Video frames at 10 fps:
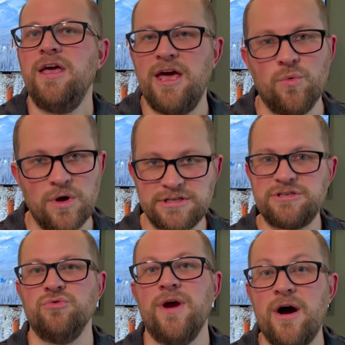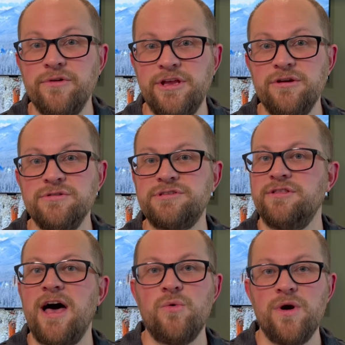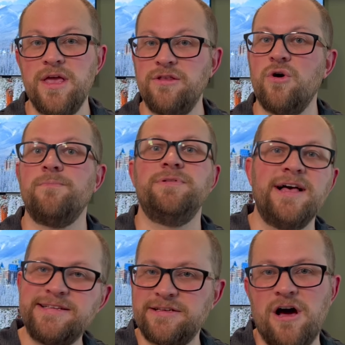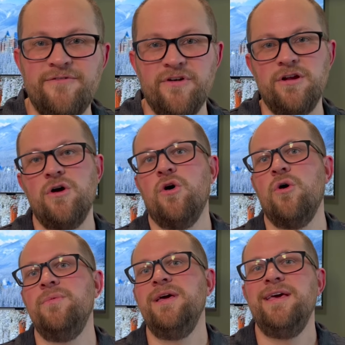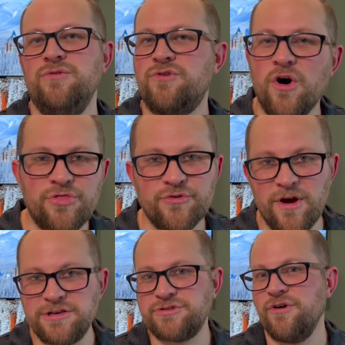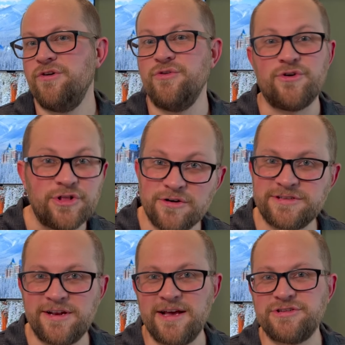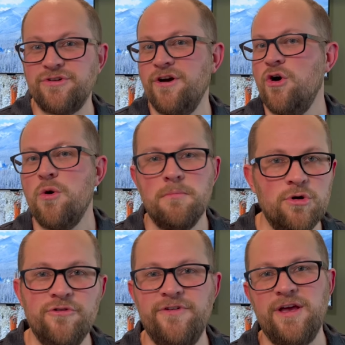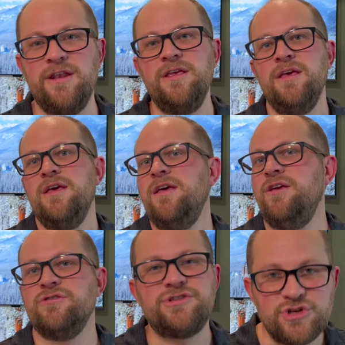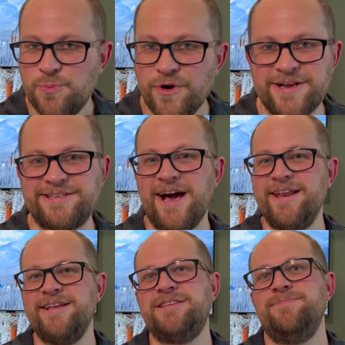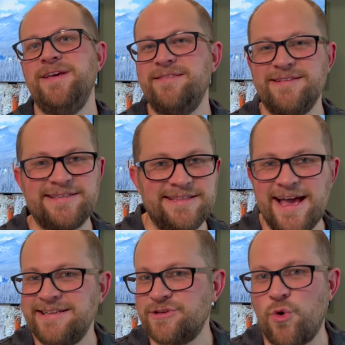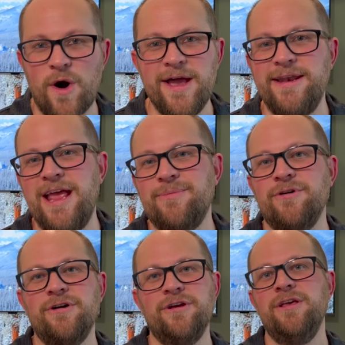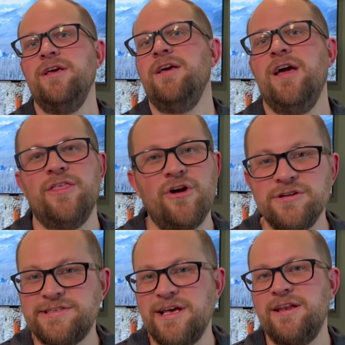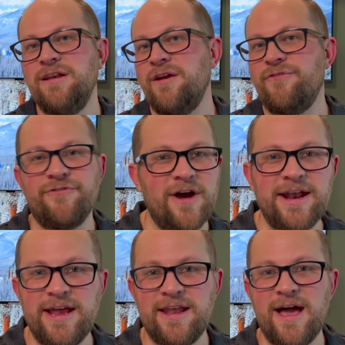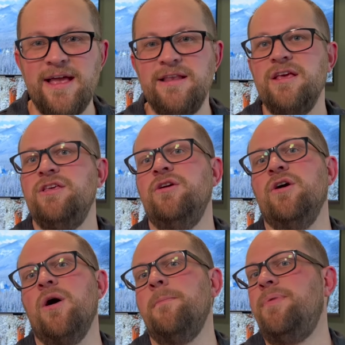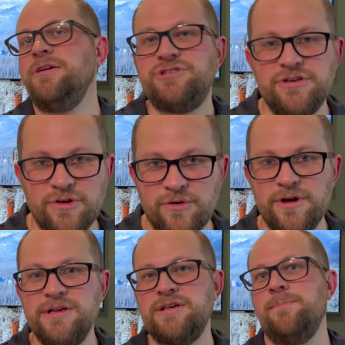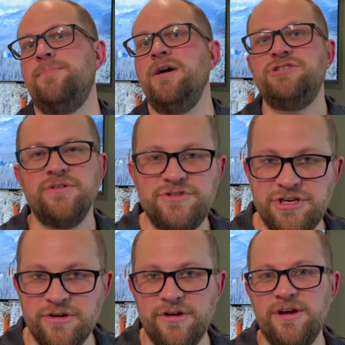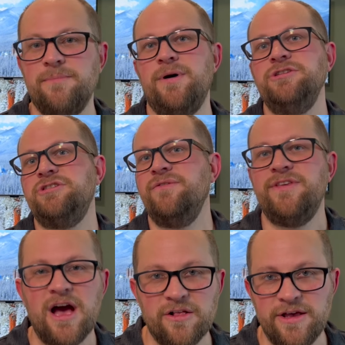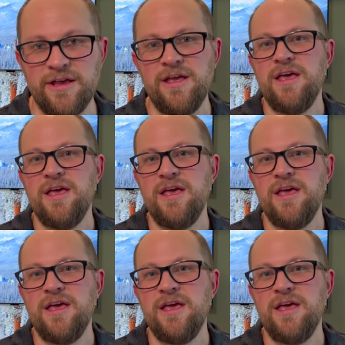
and what's surrounding you, so that way you don't place an offer on a home. You go through escrow, you close on escrow, move in, you're super excited to be in this nice, quiet neighborhood, and all of a sudden on Friday night, you hear a bunch of noise, a bunch of cheering, a bunch of yelling,